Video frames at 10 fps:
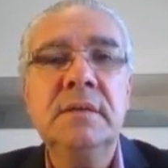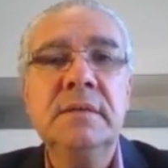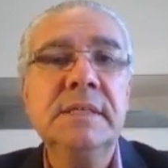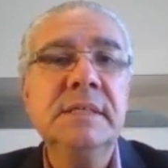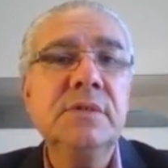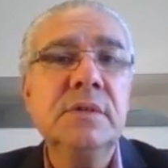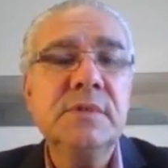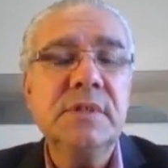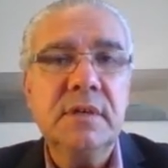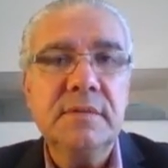In
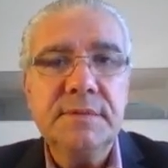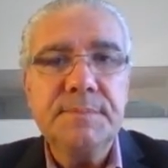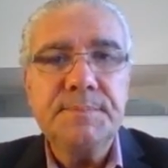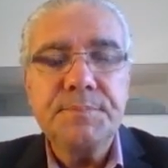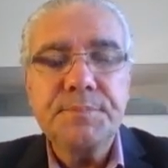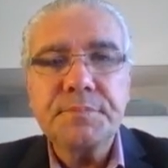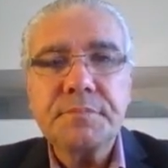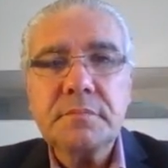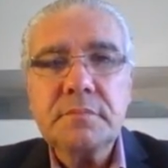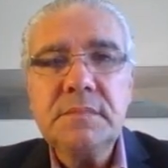terms of
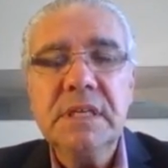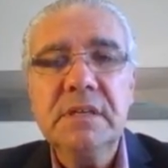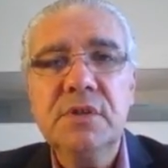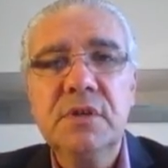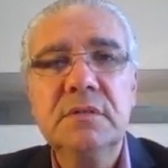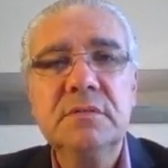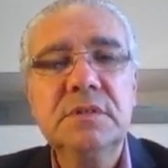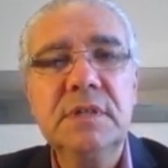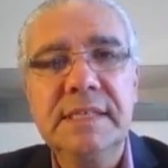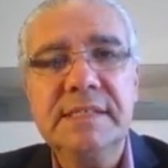the
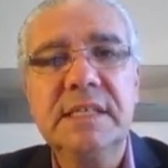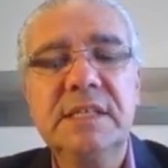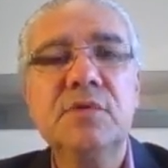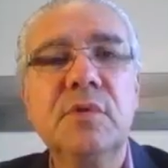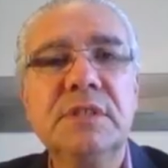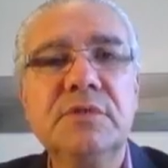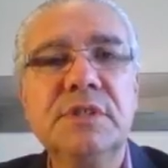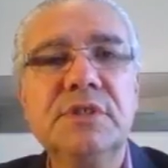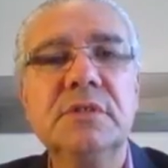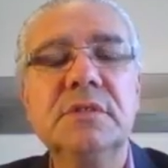listening to our
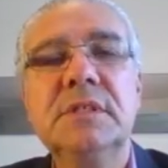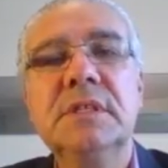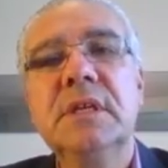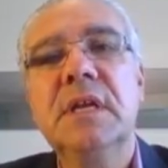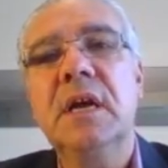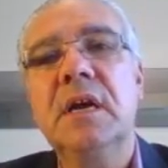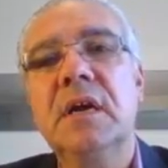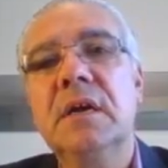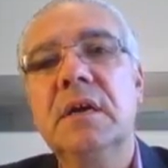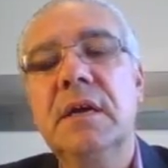intuition
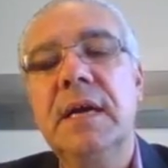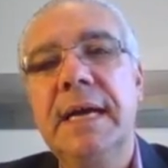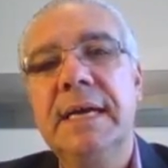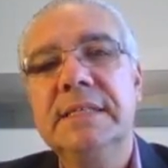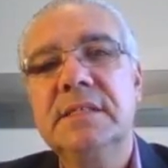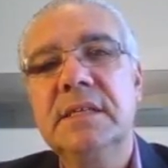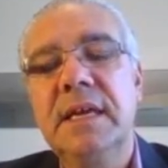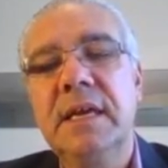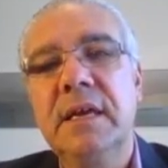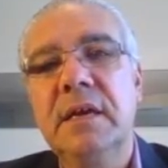as
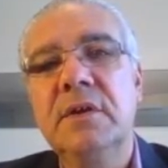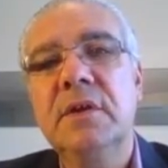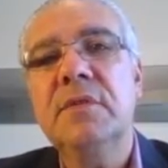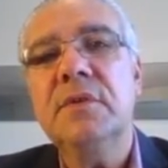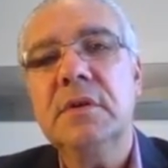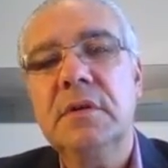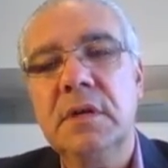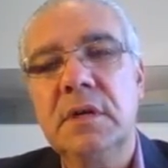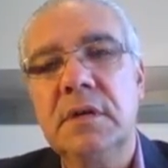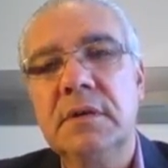another
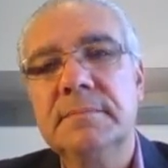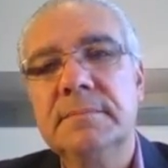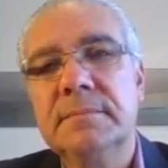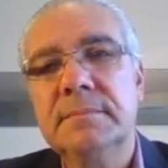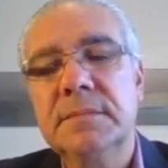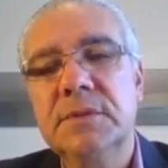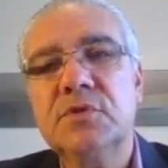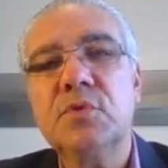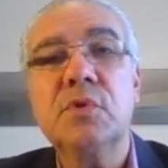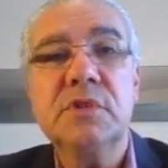
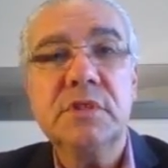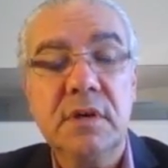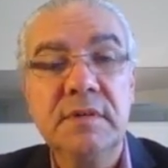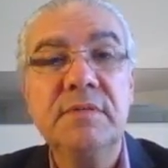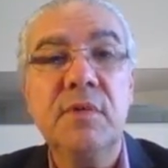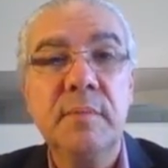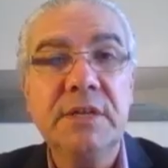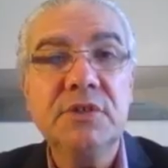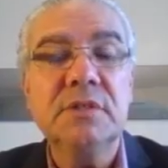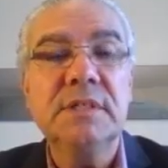source of
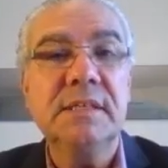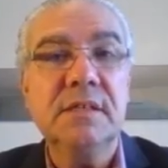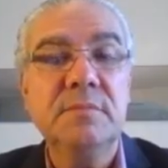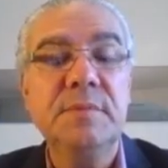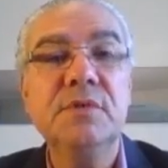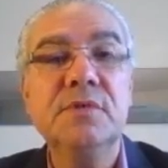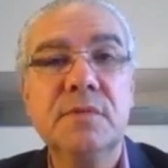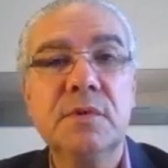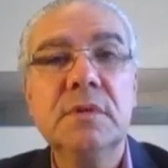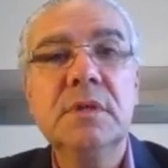information that could be
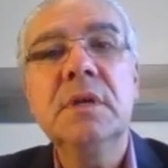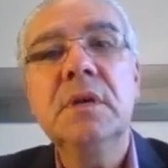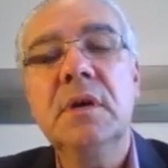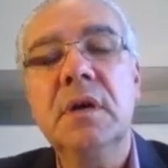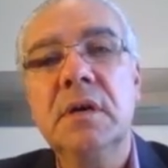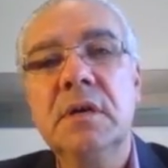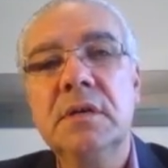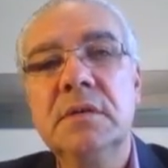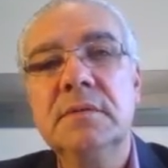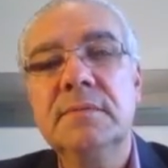useful
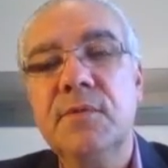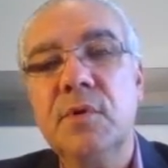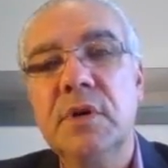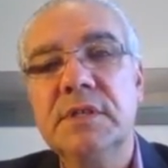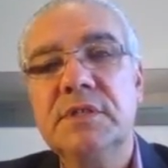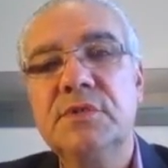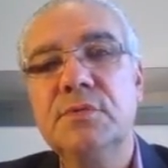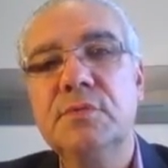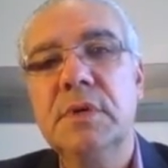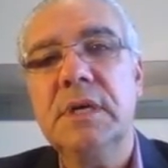for us
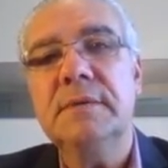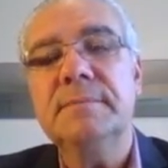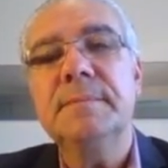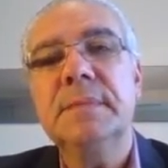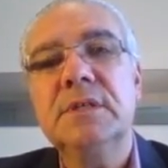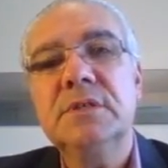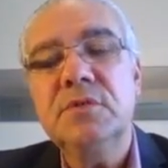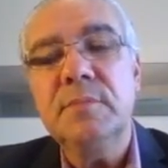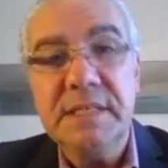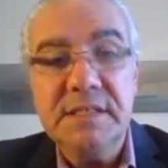
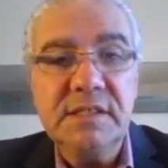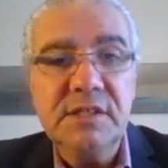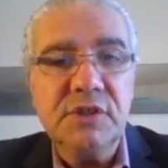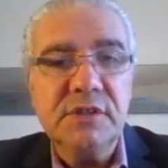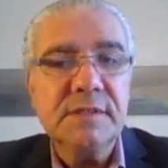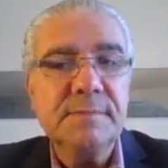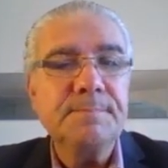to make decisions.